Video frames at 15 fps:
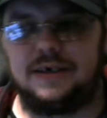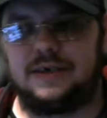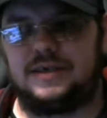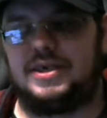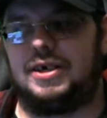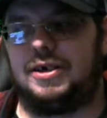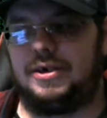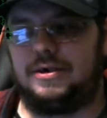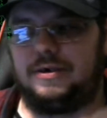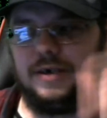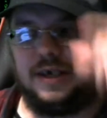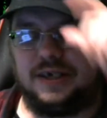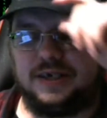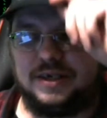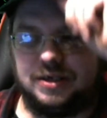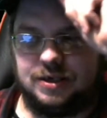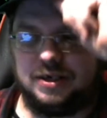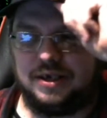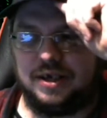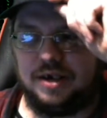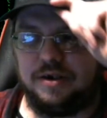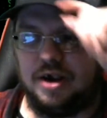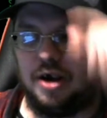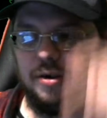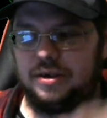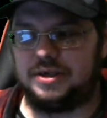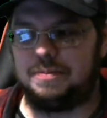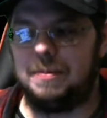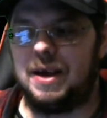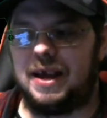so it's
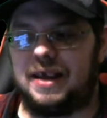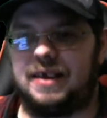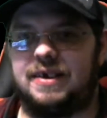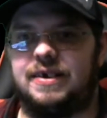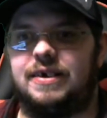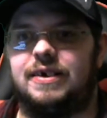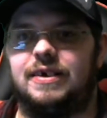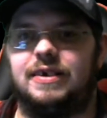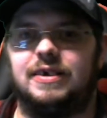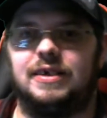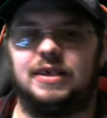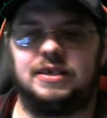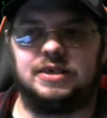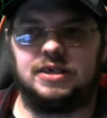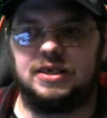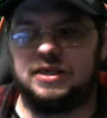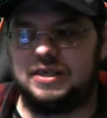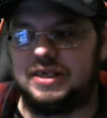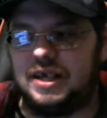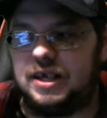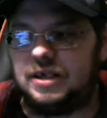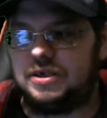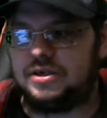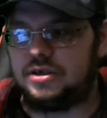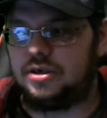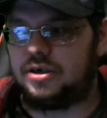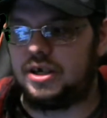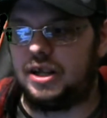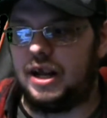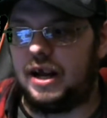it's me. As you can see, just
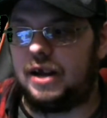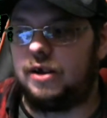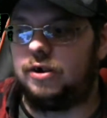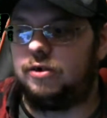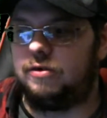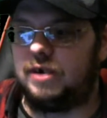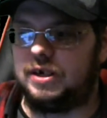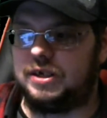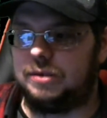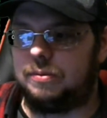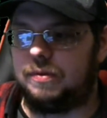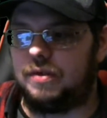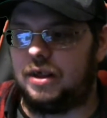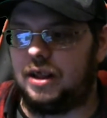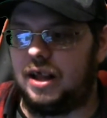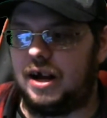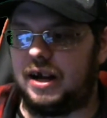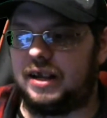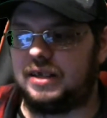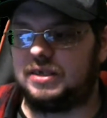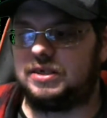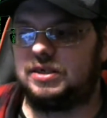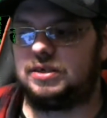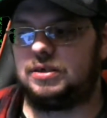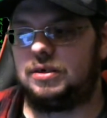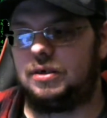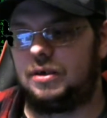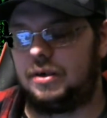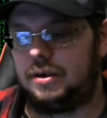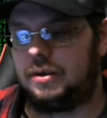looking at it already with the light,
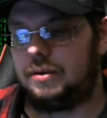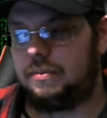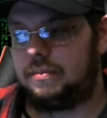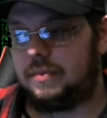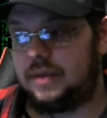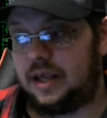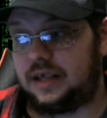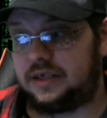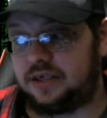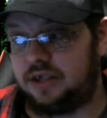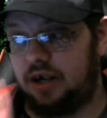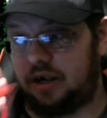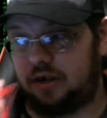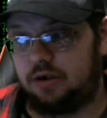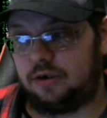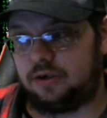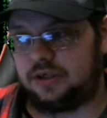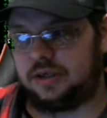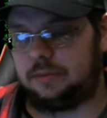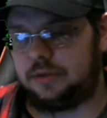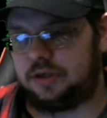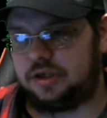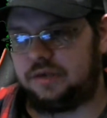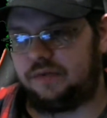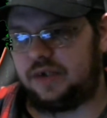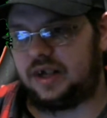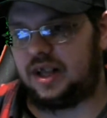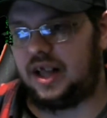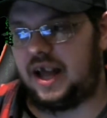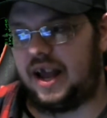it's not causing much of a
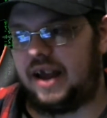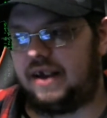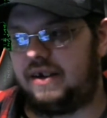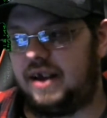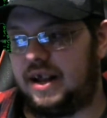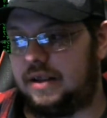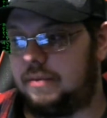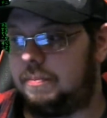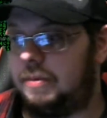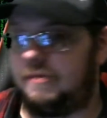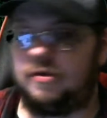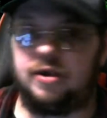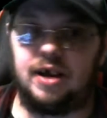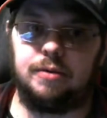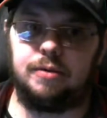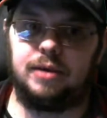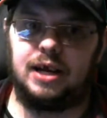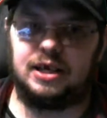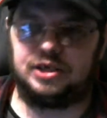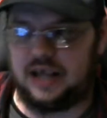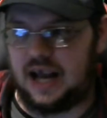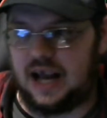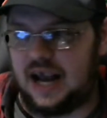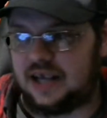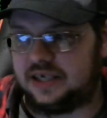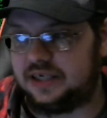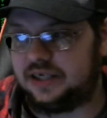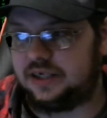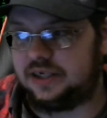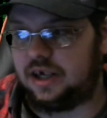glare. And before anyone actually asks,
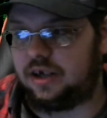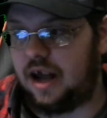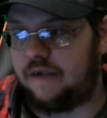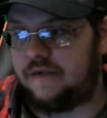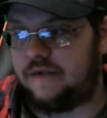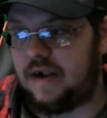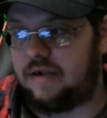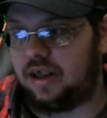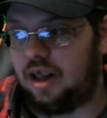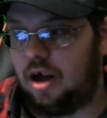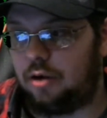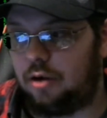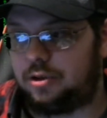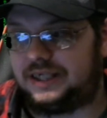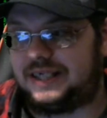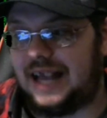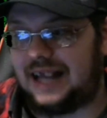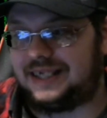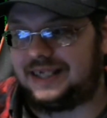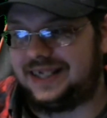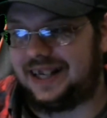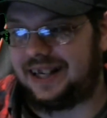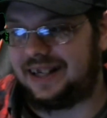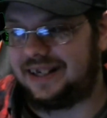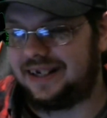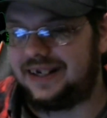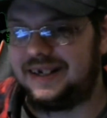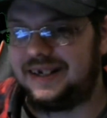this is on a very low setting,